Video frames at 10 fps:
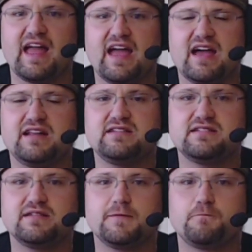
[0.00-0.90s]
and
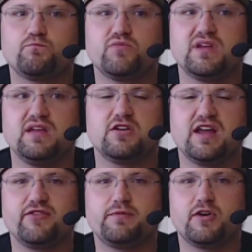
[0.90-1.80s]
you can
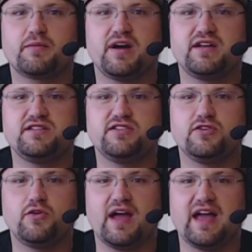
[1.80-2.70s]
have your Pokemon
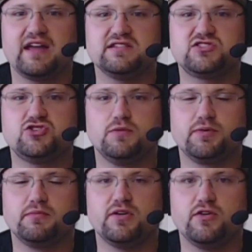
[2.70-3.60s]
do a
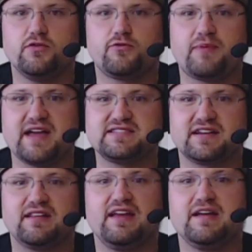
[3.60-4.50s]
super move,
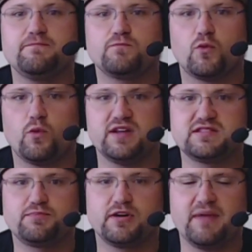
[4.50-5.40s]
basically,
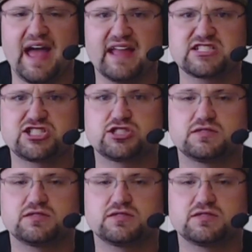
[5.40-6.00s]
once per match.